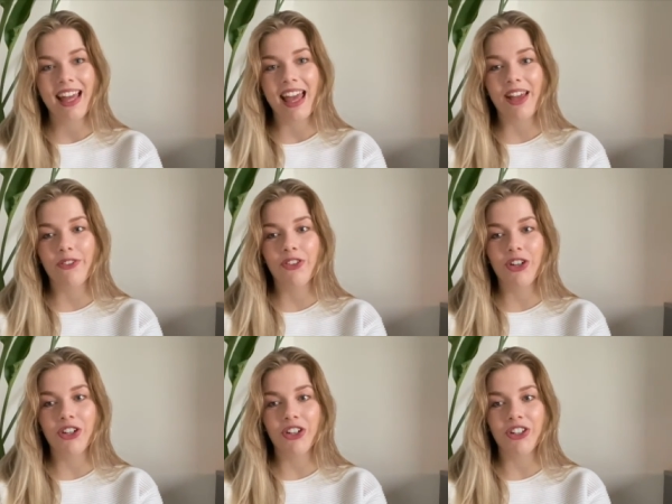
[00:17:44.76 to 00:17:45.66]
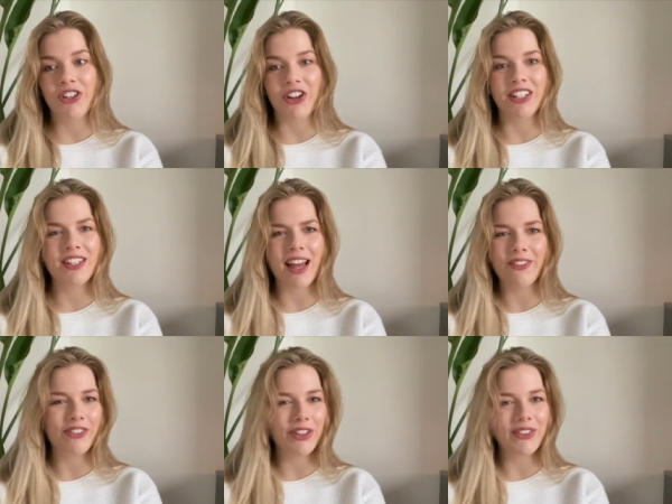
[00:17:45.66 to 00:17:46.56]
If you notice
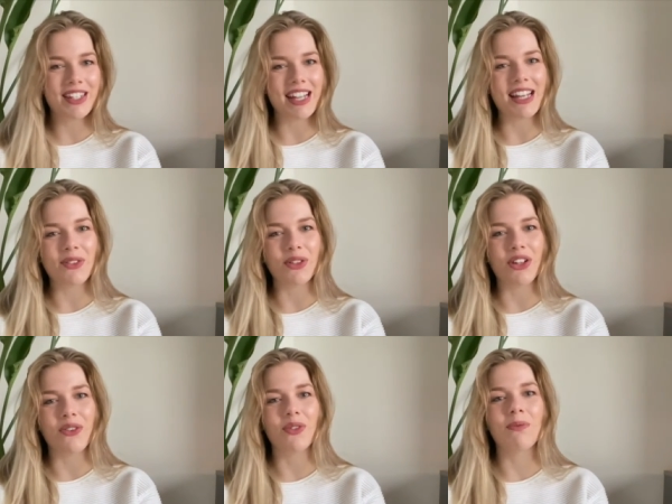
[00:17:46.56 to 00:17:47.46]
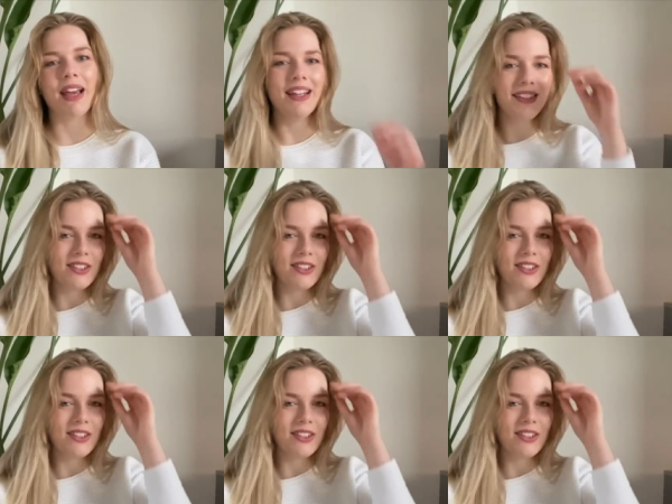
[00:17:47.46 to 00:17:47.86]
that a few of the days were all over the place,